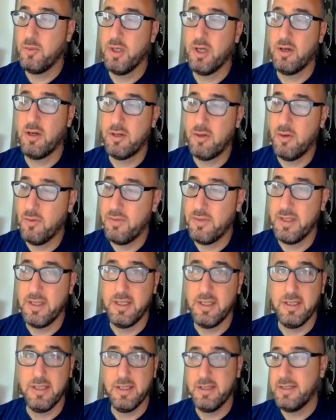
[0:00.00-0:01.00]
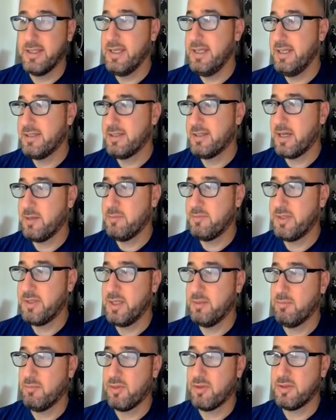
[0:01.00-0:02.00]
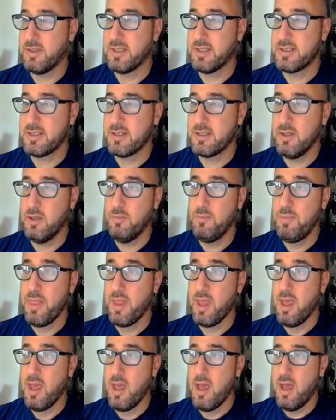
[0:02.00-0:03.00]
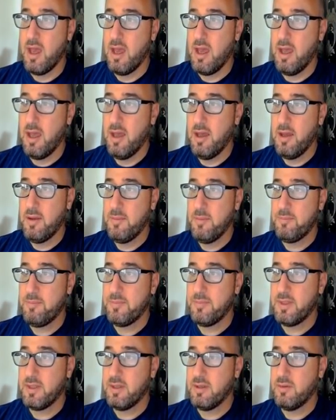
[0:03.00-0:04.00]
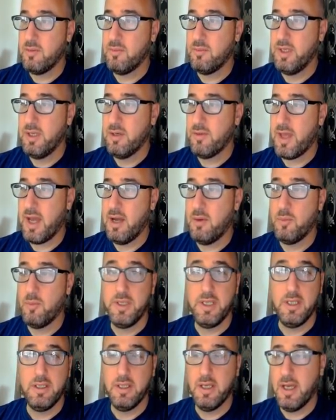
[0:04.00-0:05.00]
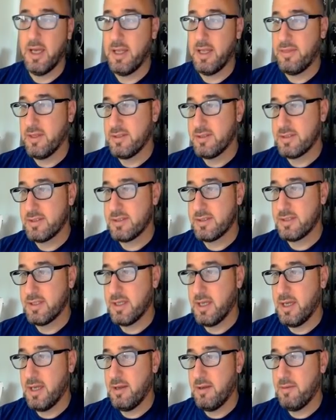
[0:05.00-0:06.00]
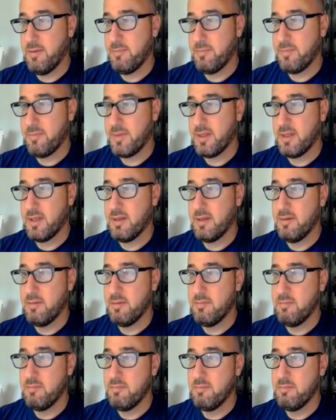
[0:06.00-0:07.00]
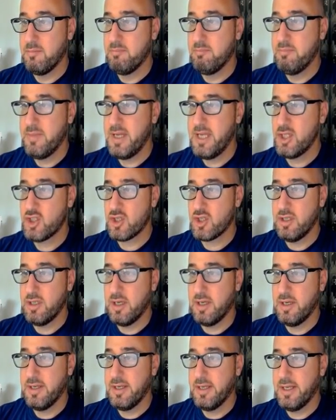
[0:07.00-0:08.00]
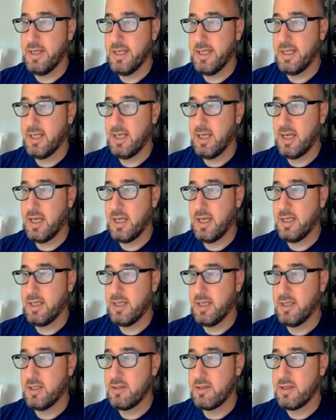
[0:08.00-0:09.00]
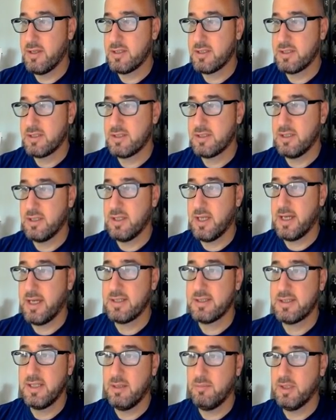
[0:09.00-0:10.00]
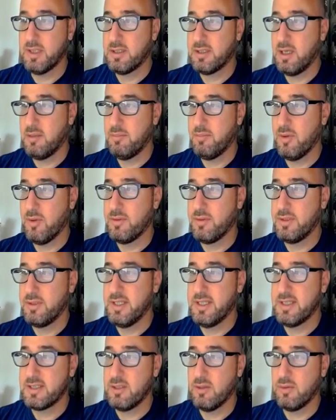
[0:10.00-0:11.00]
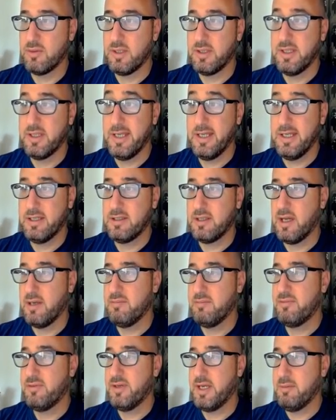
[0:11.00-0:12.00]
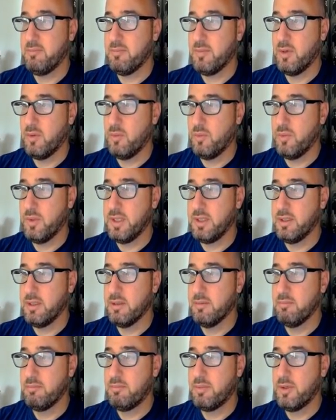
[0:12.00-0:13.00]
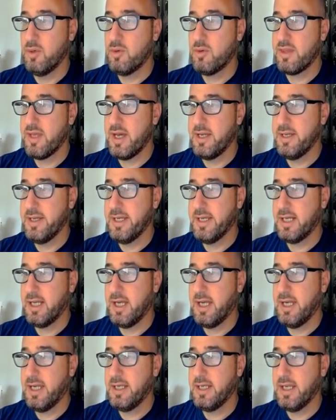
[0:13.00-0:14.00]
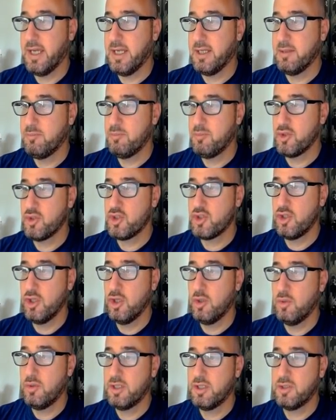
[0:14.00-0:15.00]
we are on the daily time frame on the Dixie. So um, we know that we had this uh, major neckline and this nice double top on the Dixie on the daily time frame. We broke that neckline and pushed lower